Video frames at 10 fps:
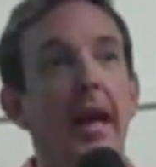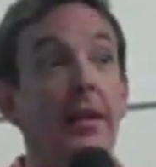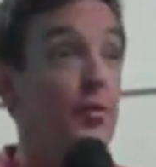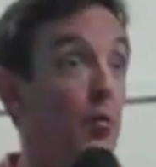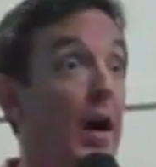
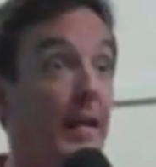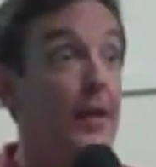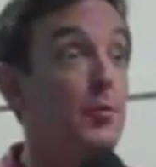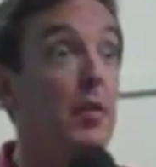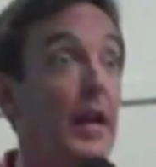And so
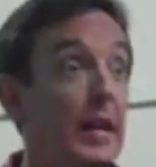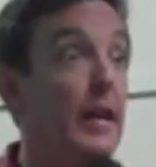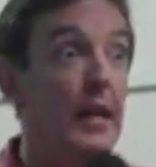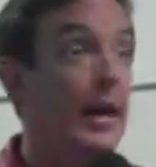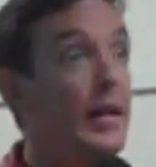that's what I
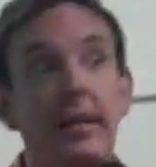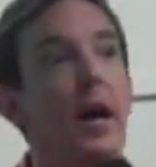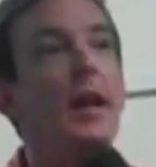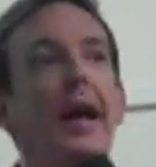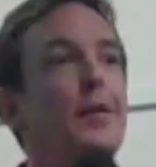did. I did
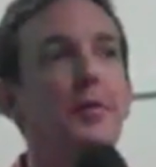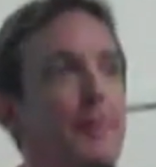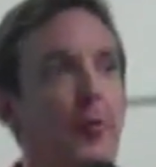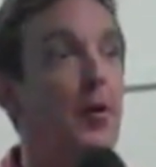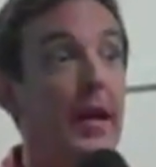not ask
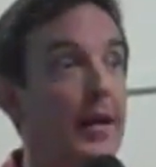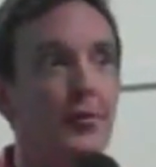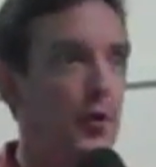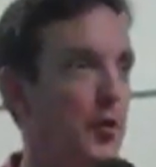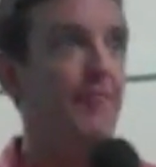for a
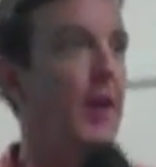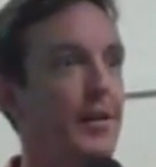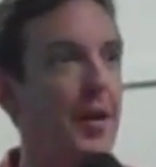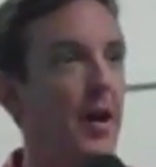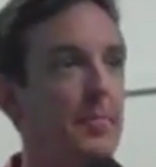
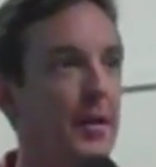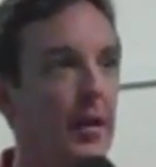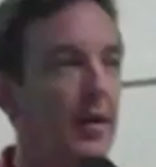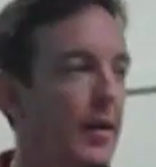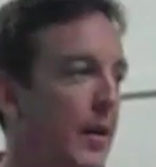certified
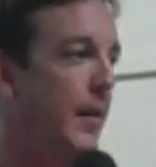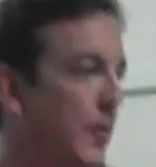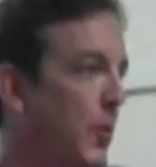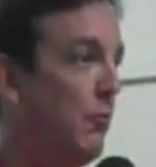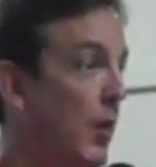copy.
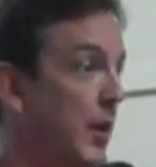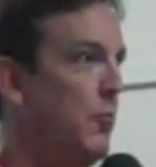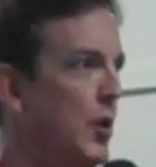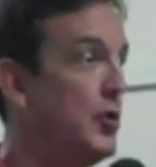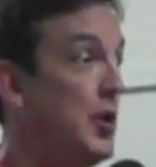We really
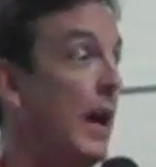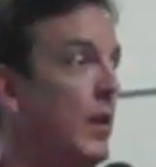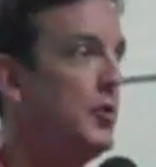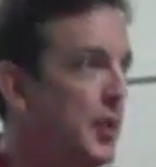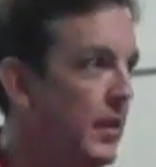weren't
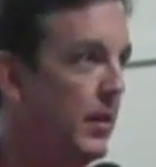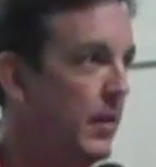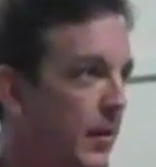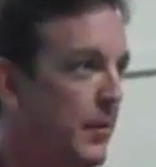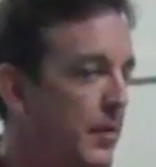
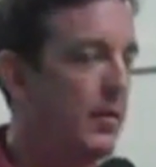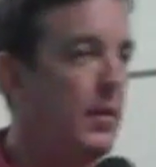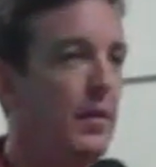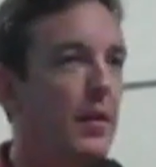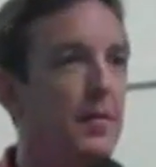challenging
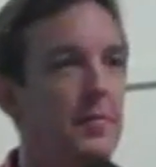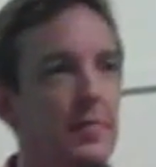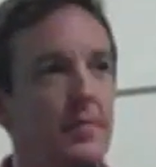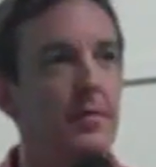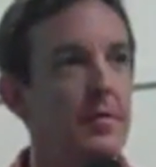the
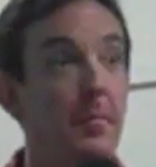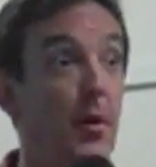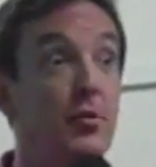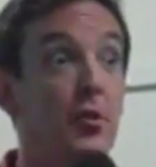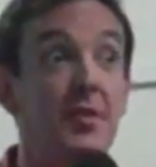
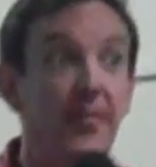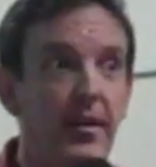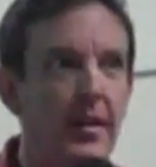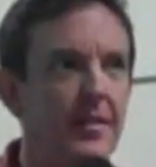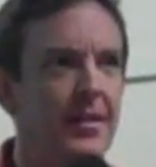birth
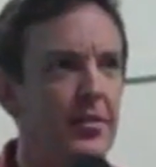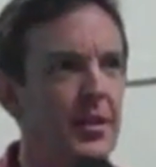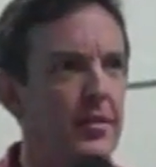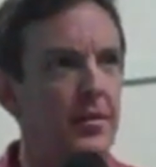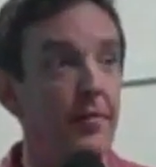certificate in the
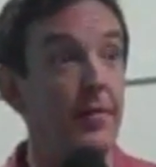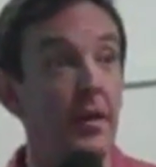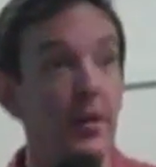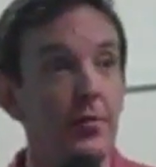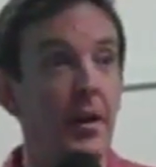sense of
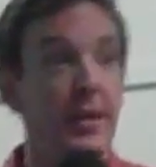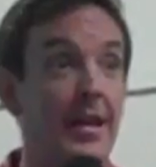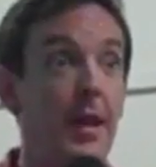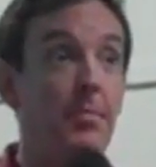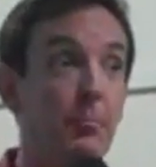trying
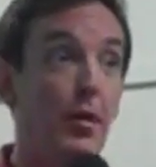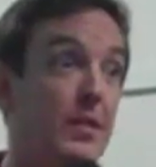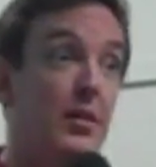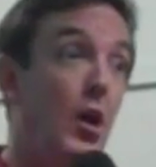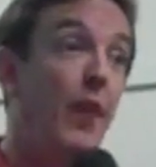to keep the
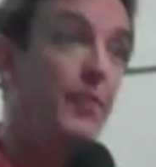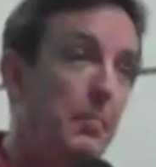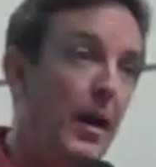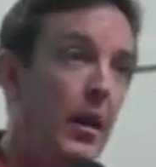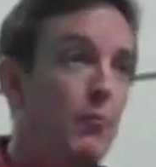president off
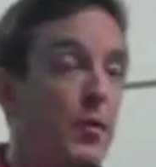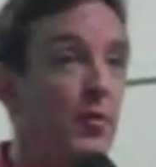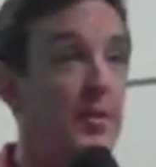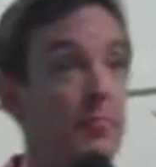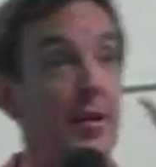the ballot. We
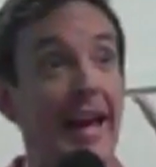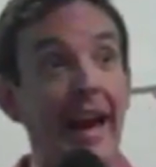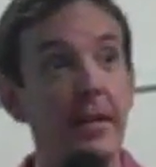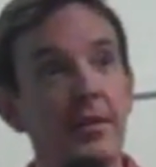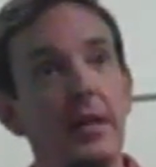were simply
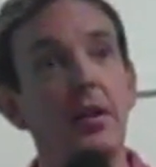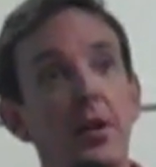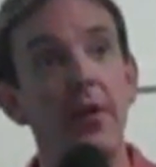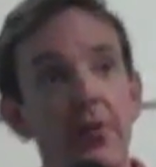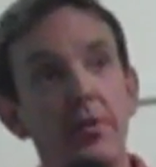asking
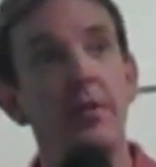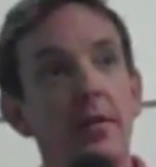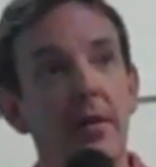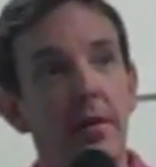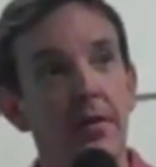another
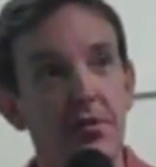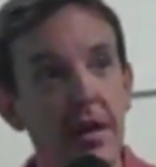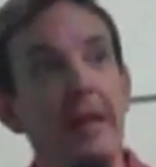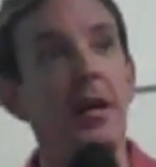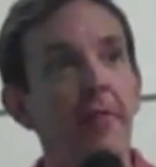
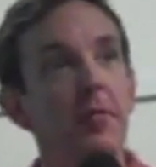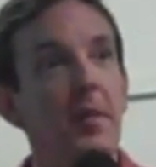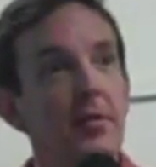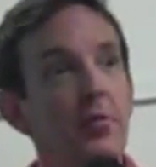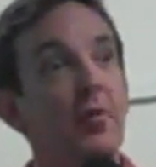state
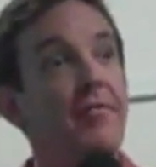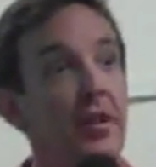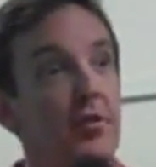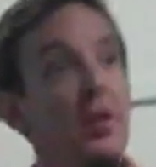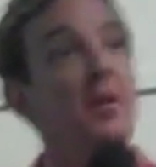government to
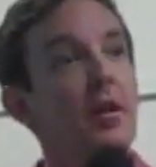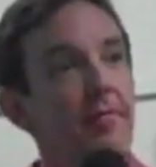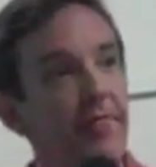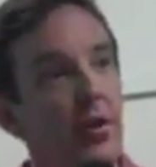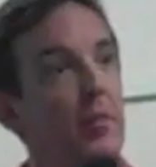officially
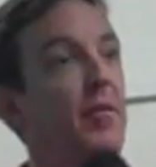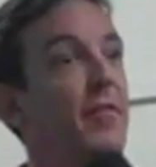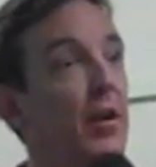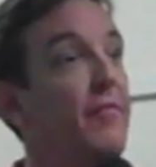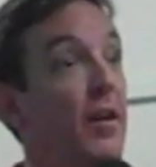confirm or
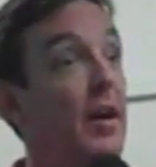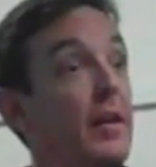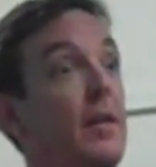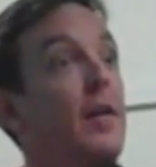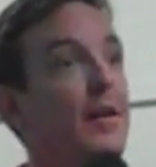
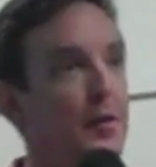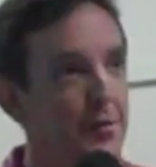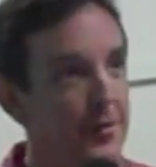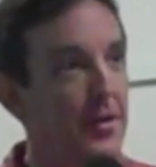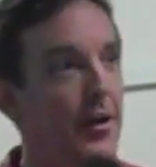verify
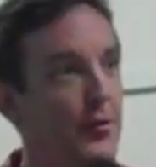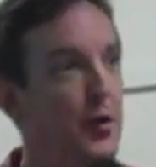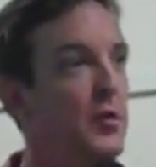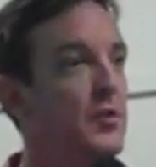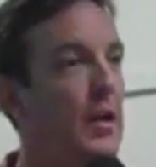to the
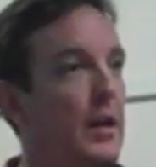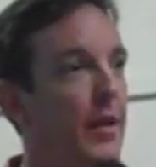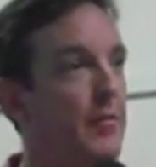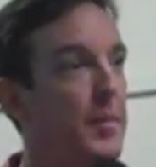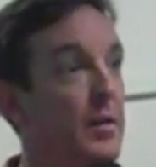Arizona state
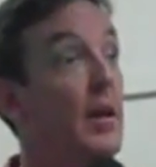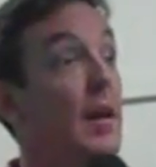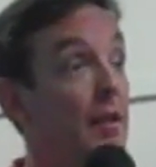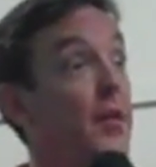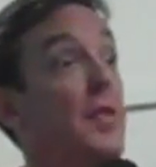government
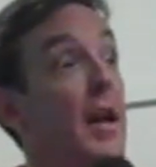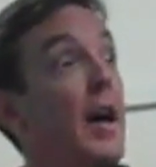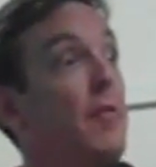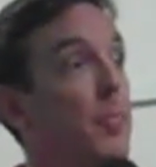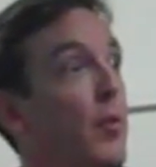that they
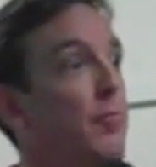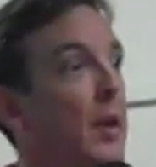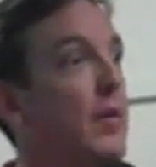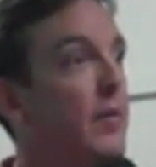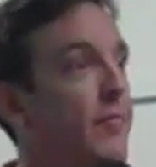have a birth
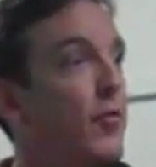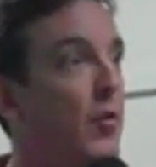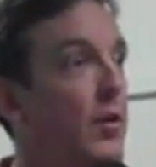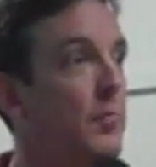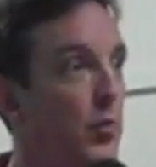record
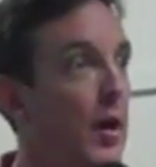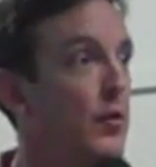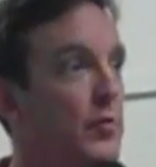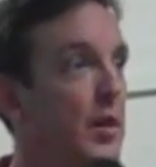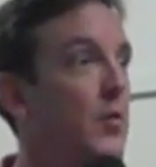for
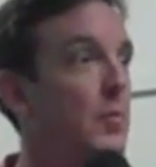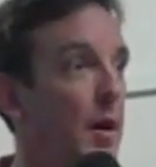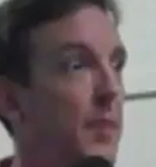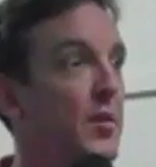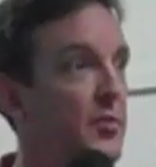Barack Hussein
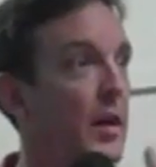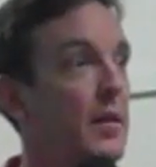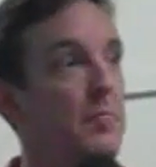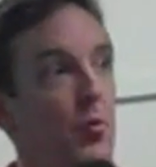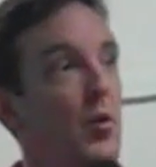Obama
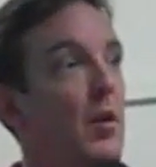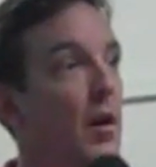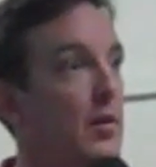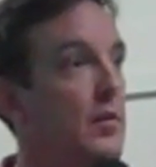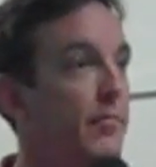II, born on
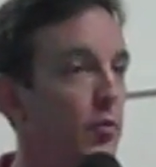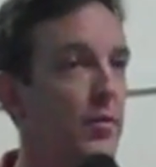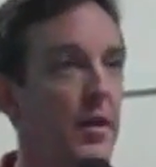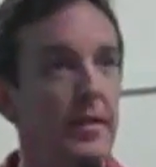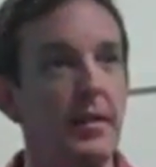August
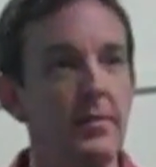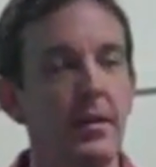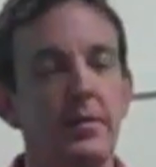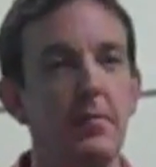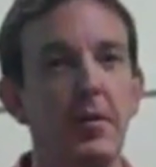4th,
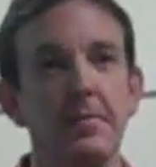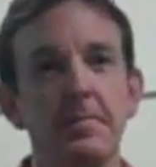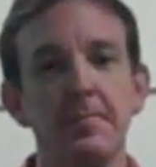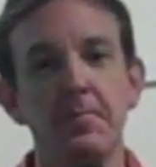1961.